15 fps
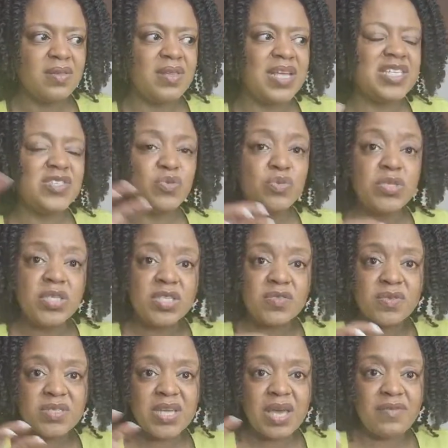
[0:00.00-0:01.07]
it's still
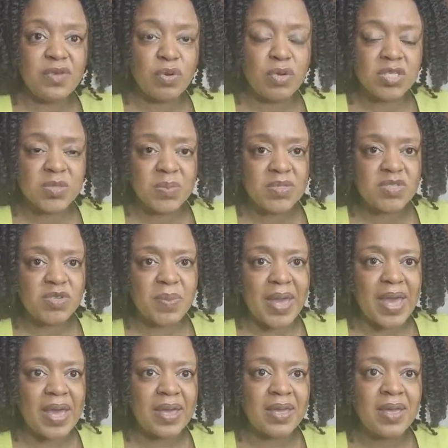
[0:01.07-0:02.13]
useful to have in your hospital
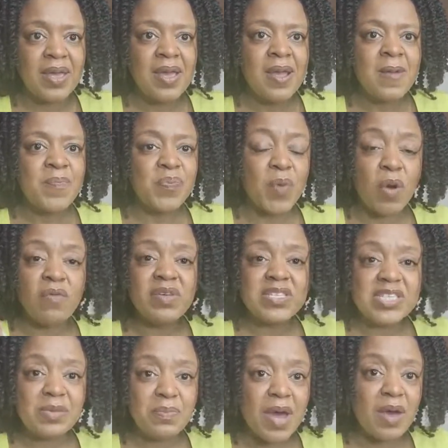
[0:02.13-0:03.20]
bag. But
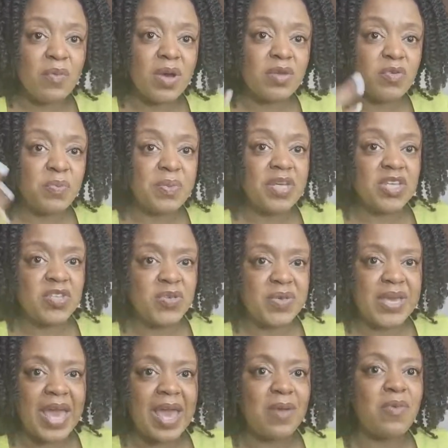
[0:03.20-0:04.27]
obviously my one will be a U
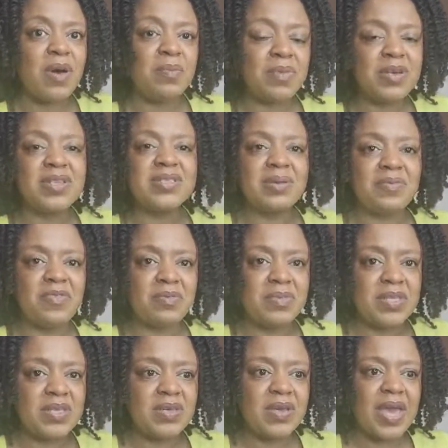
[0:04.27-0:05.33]
K one because I'm from
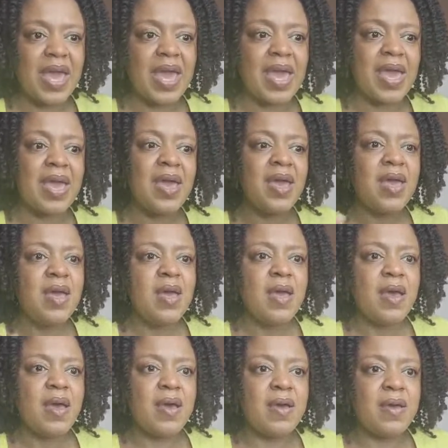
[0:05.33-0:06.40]
the U K.
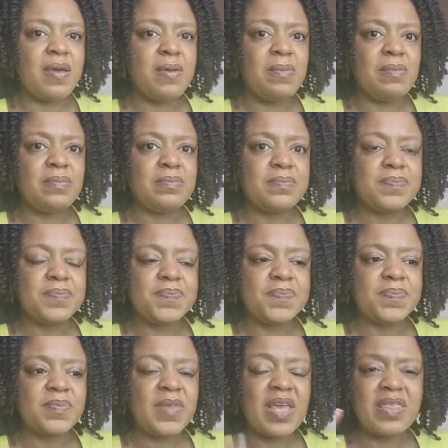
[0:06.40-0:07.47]
Um,
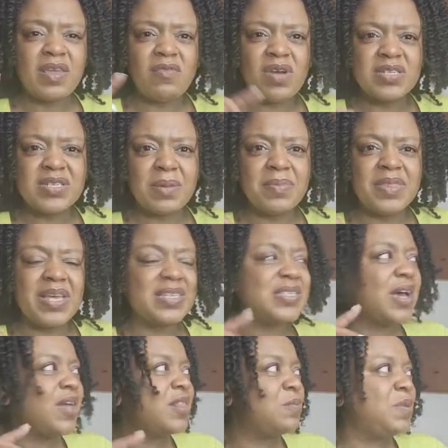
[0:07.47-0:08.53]
there are some things
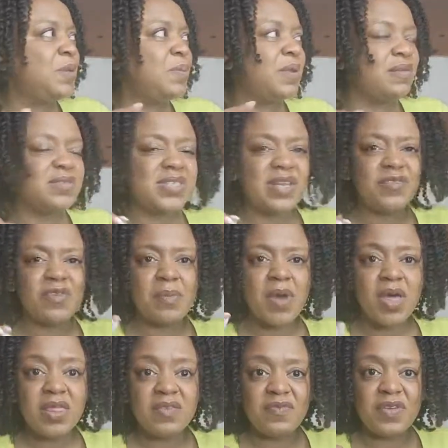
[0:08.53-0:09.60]
that other people have said from
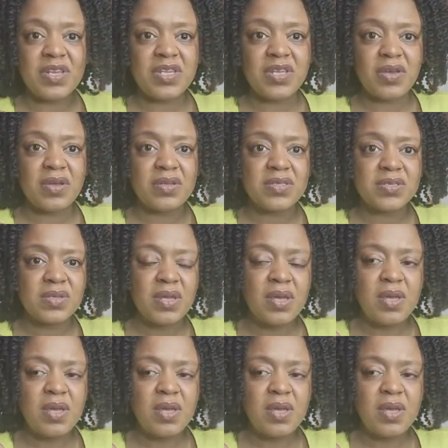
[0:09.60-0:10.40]
other videos